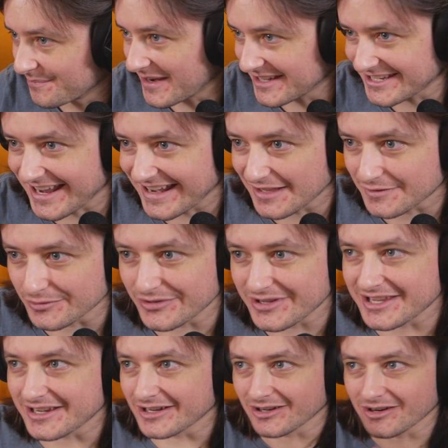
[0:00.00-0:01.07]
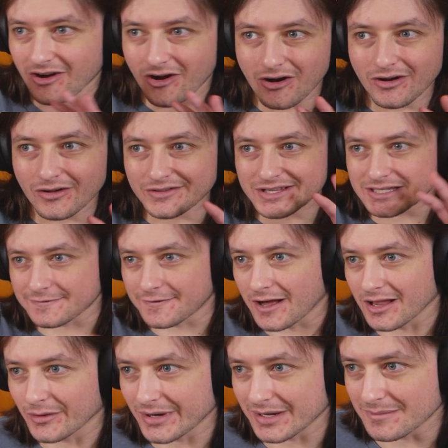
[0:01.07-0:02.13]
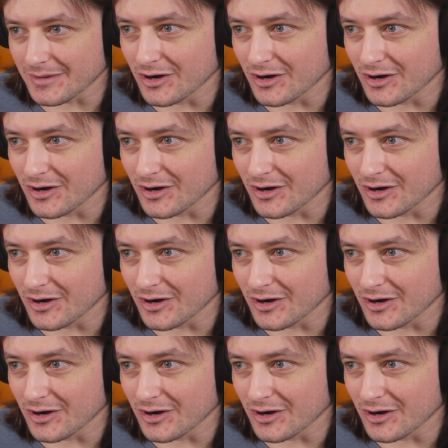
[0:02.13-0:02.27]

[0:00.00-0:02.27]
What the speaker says: maintain it through here, all these following